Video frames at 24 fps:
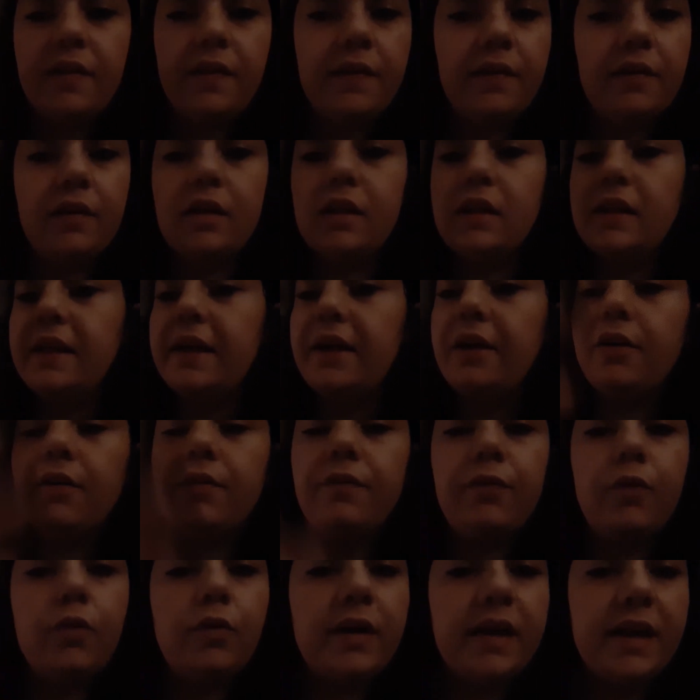
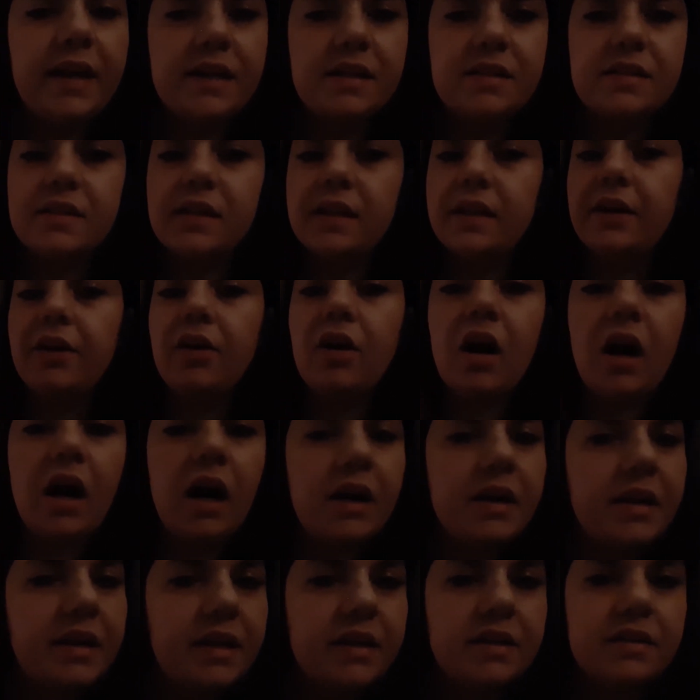clairvoyance,
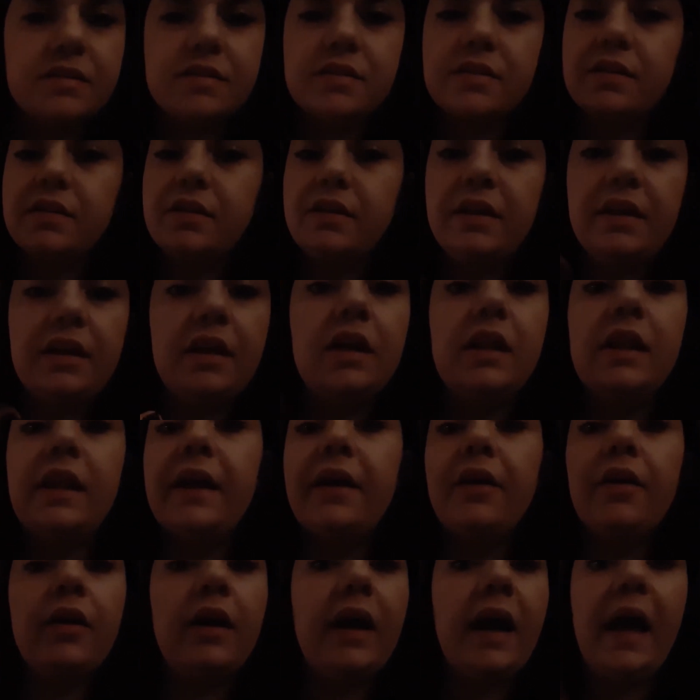clairaudience,
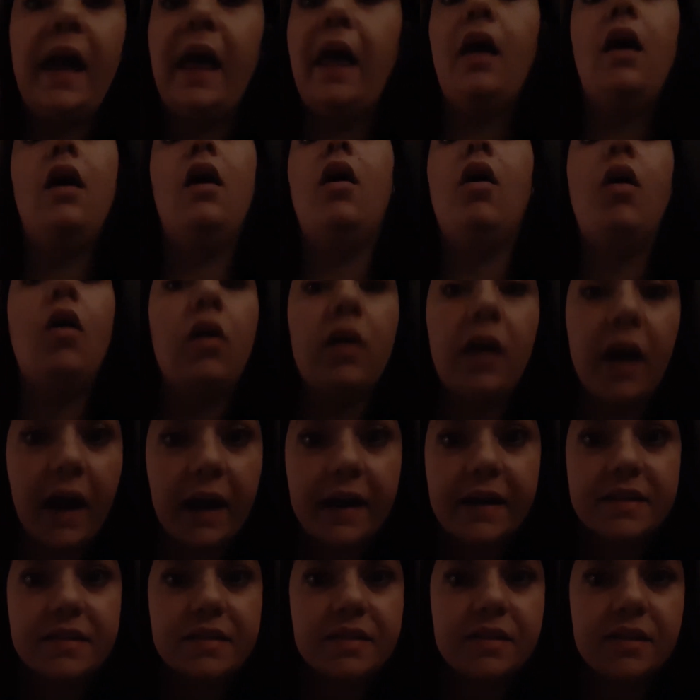clair all
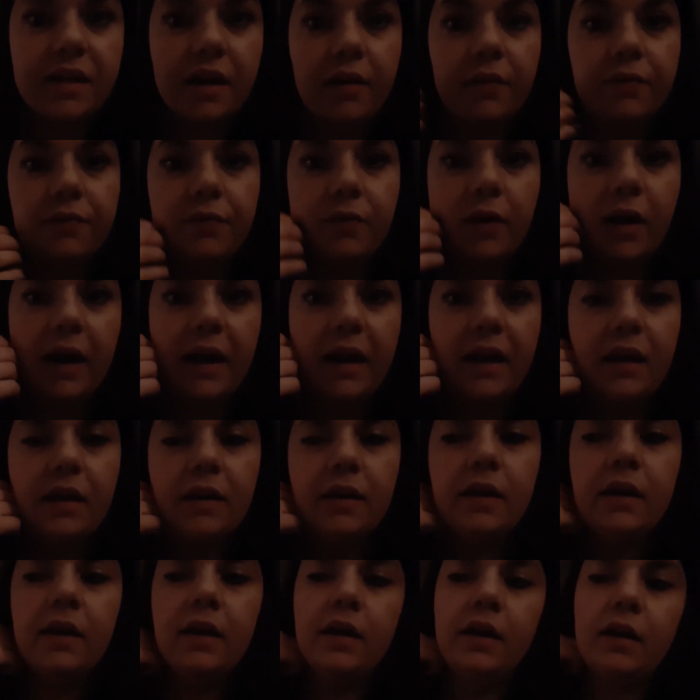kind of stuff, right?
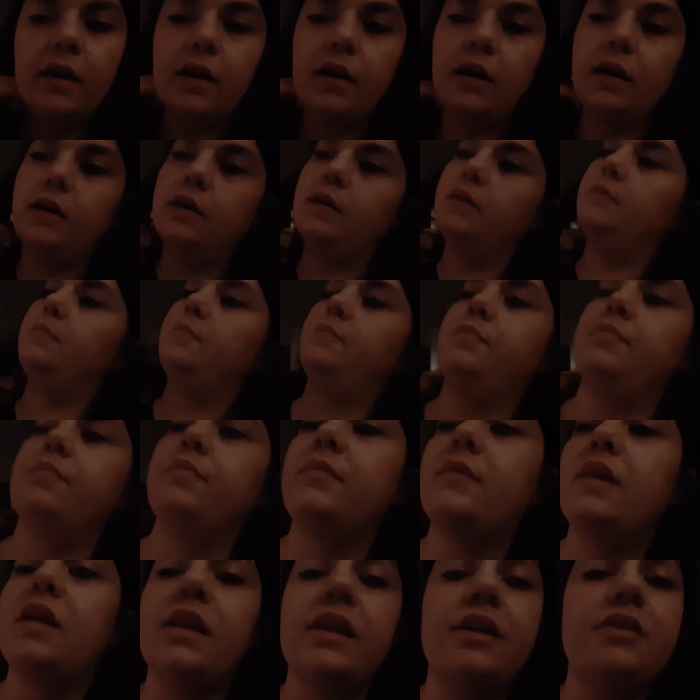
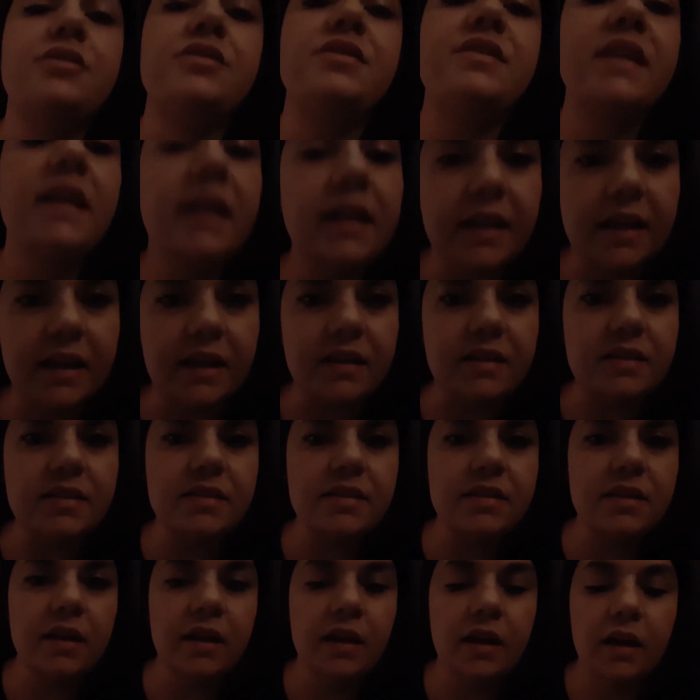
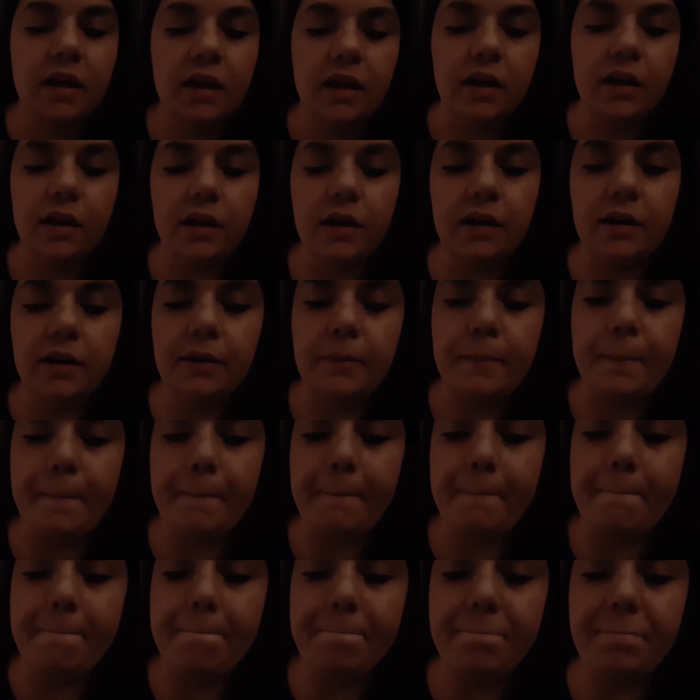Clairsentience.
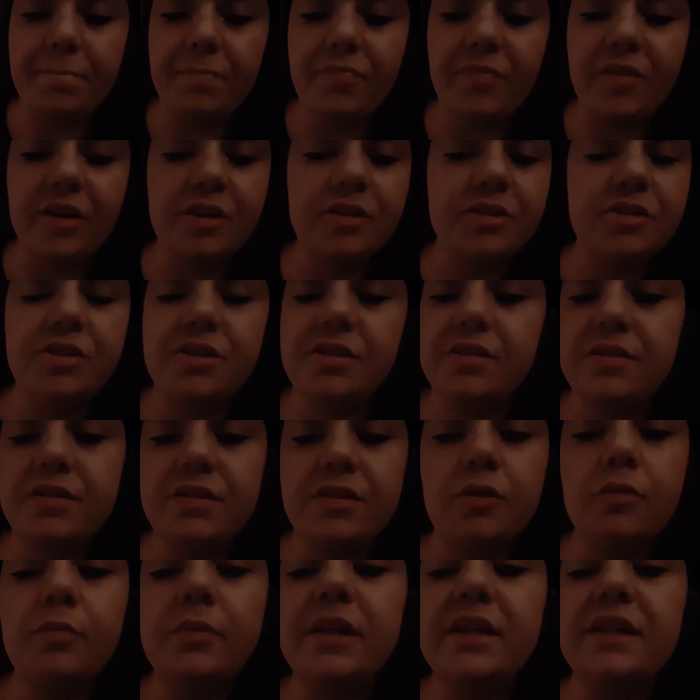There's just
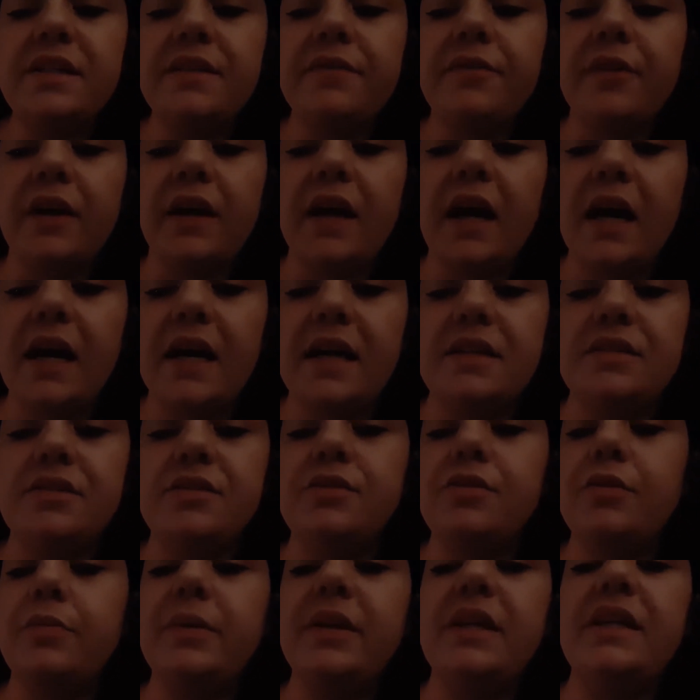so many different kinds,
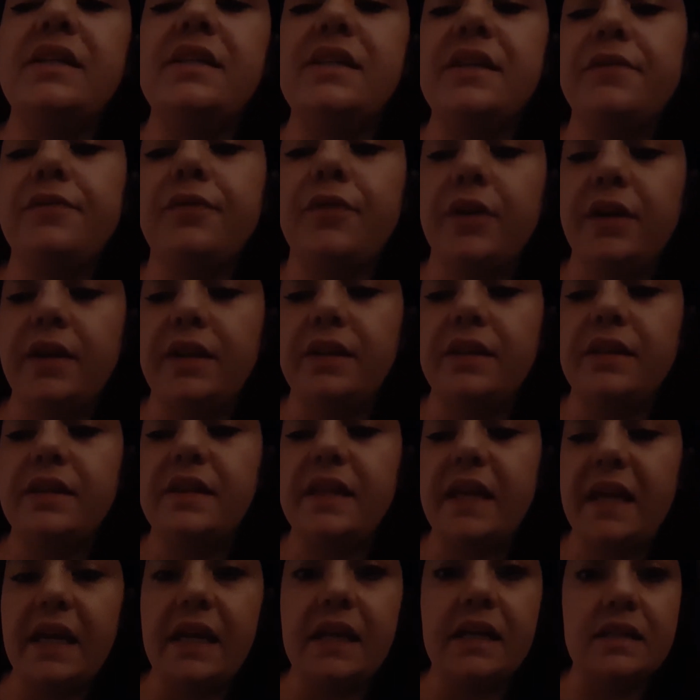so many different
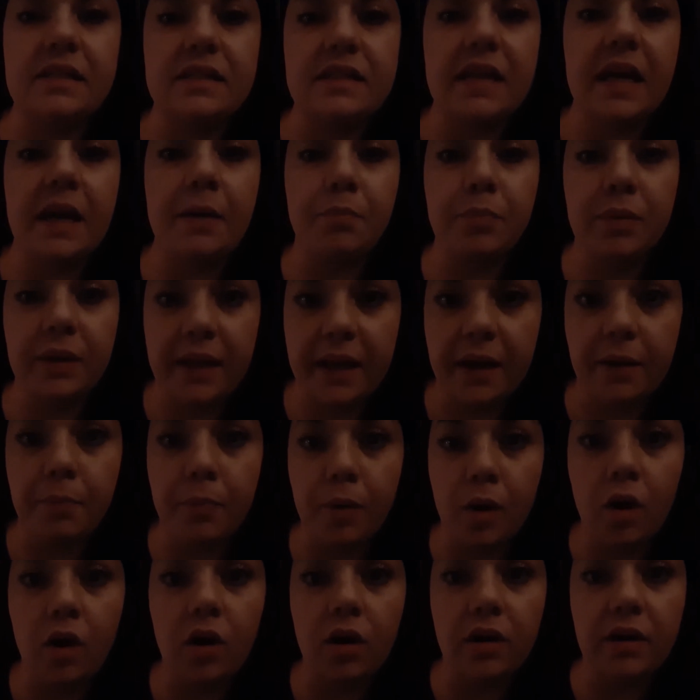things that play a
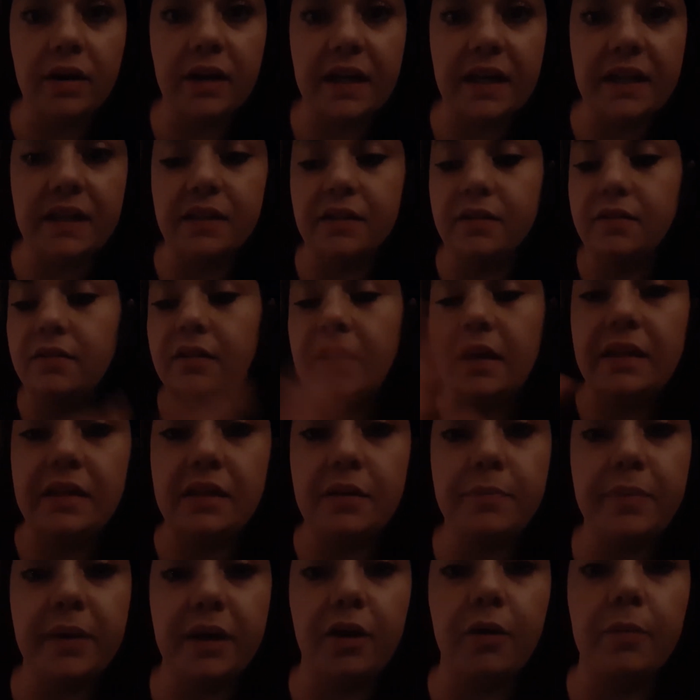part in the
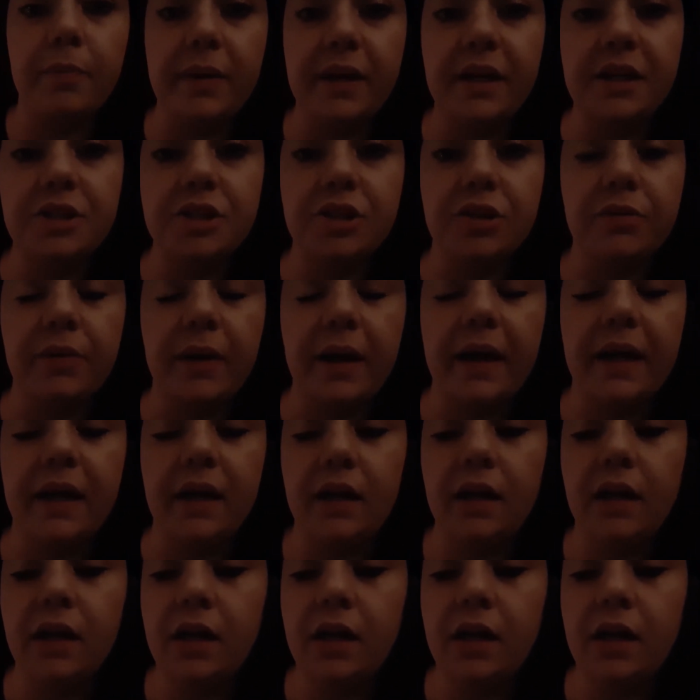bigger picture, right?